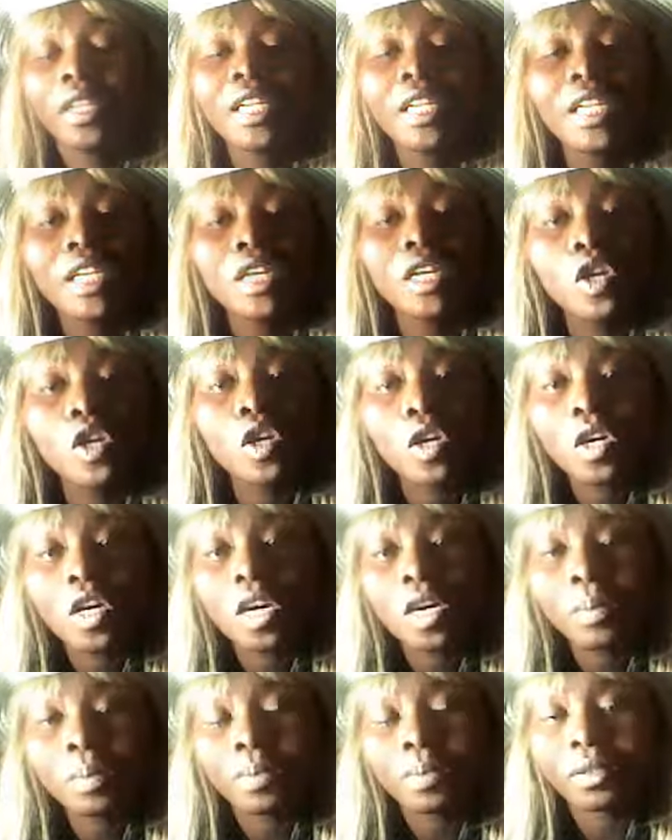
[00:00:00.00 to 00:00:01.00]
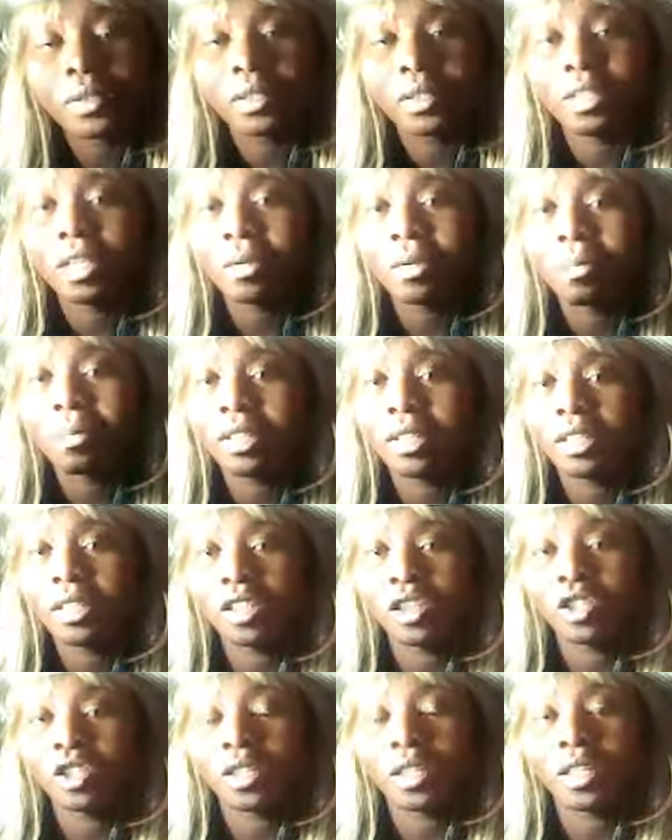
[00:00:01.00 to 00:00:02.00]
You grow up, they met
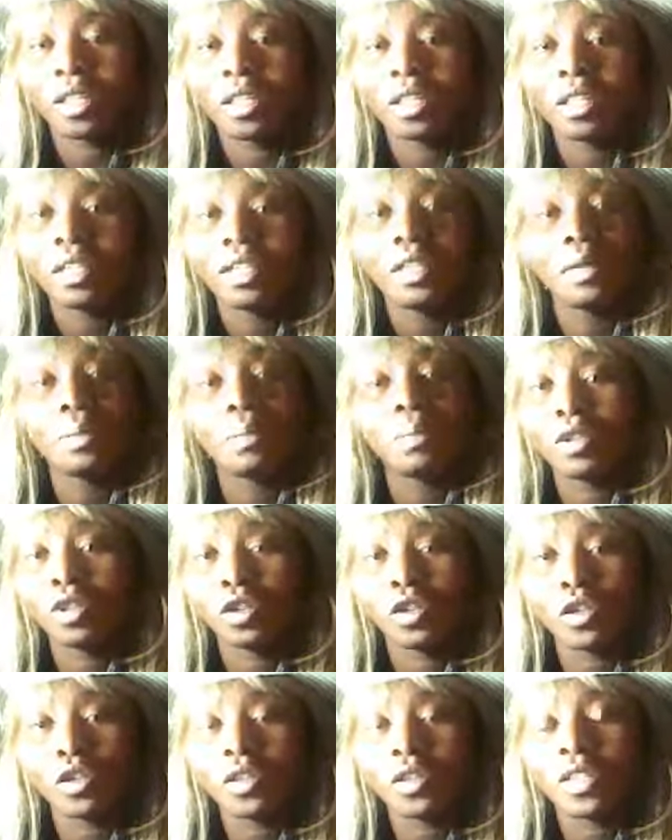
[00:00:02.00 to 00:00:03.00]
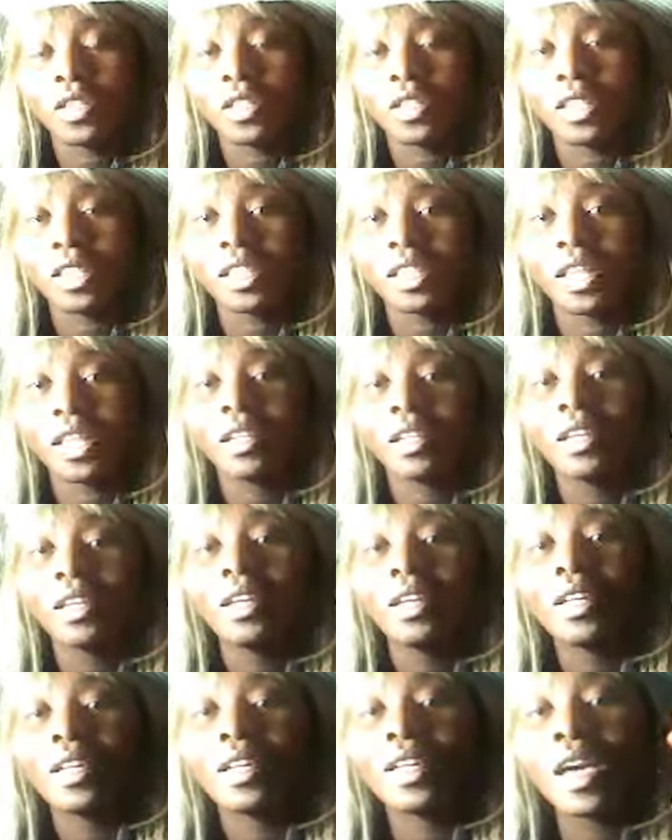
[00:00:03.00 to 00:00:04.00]
each other. But you don't understand,
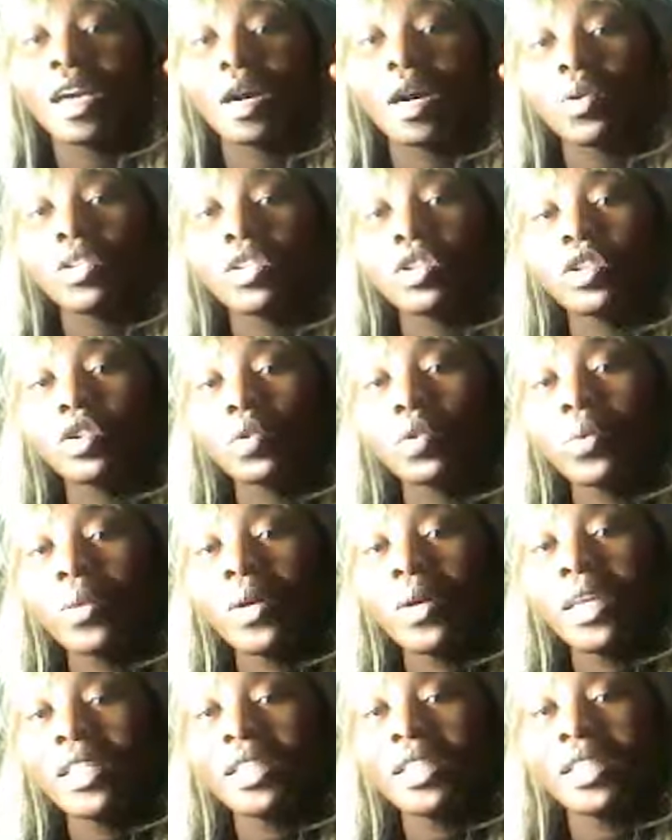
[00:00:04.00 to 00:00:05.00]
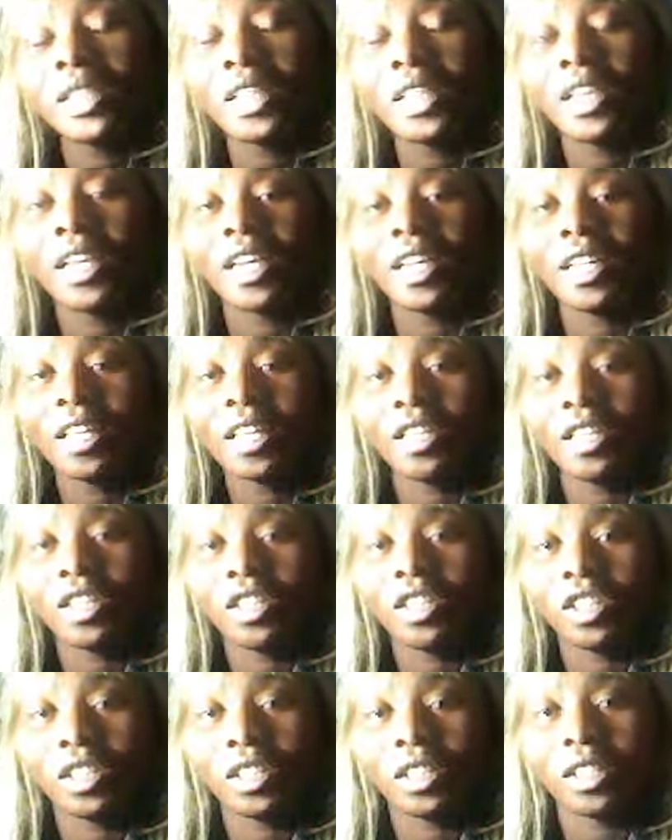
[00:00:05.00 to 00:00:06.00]
there was 20
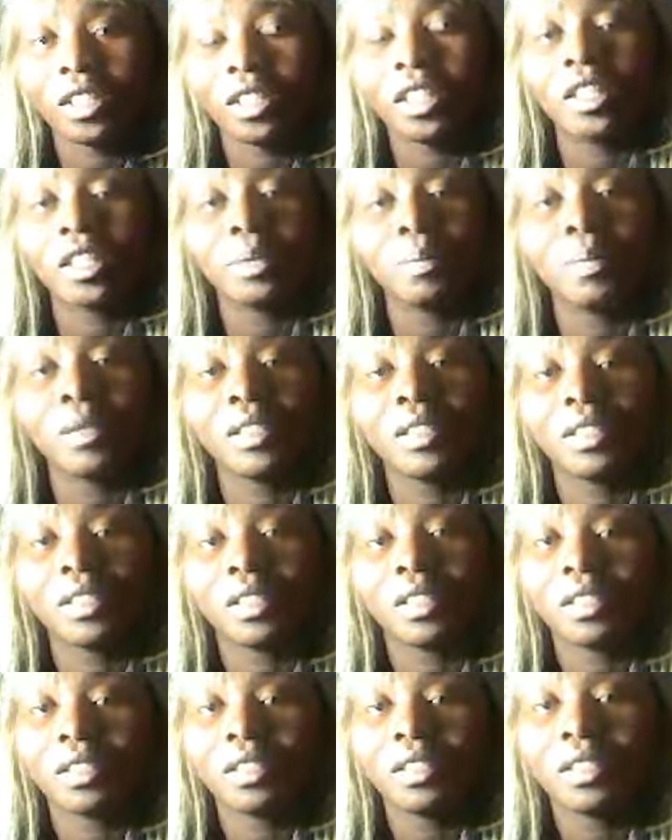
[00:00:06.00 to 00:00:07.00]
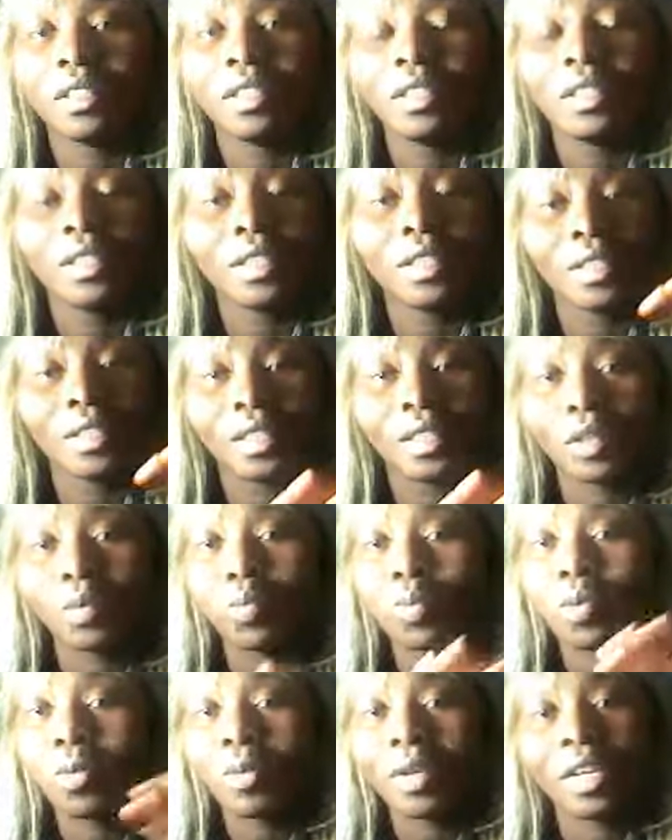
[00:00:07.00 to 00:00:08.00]
energy in the body. The
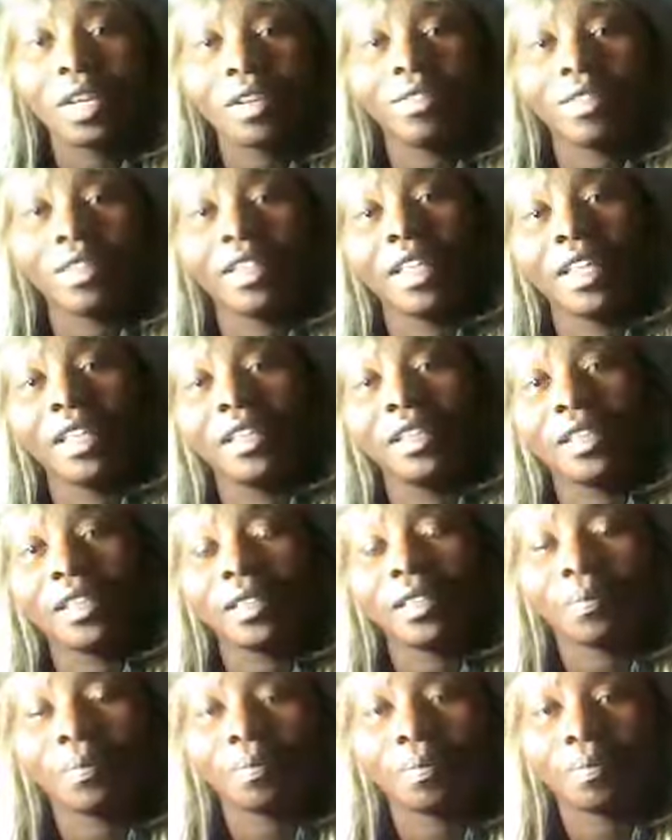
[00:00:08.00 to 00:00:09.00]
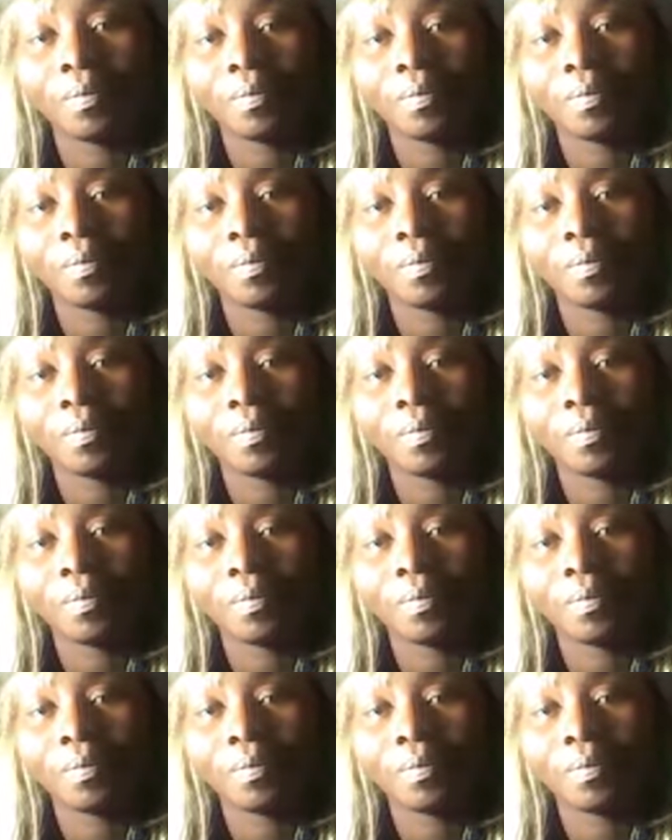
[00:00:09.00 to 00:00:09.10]
woman never dates them.